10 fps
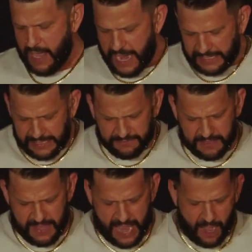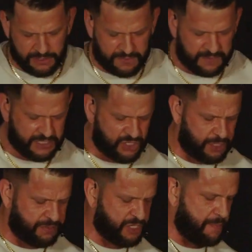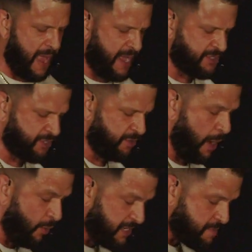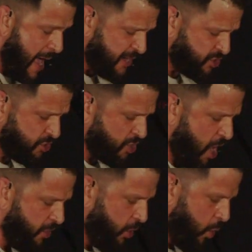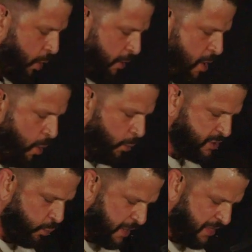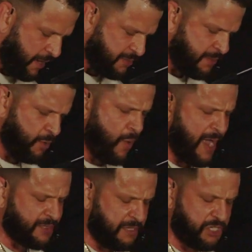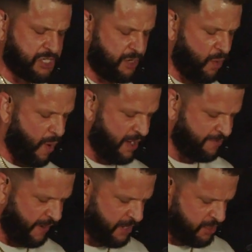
And he lived in the house of his Egyptian master. Now, when his master saw the Lord was with him, some, who asked me to share the Wi Fi?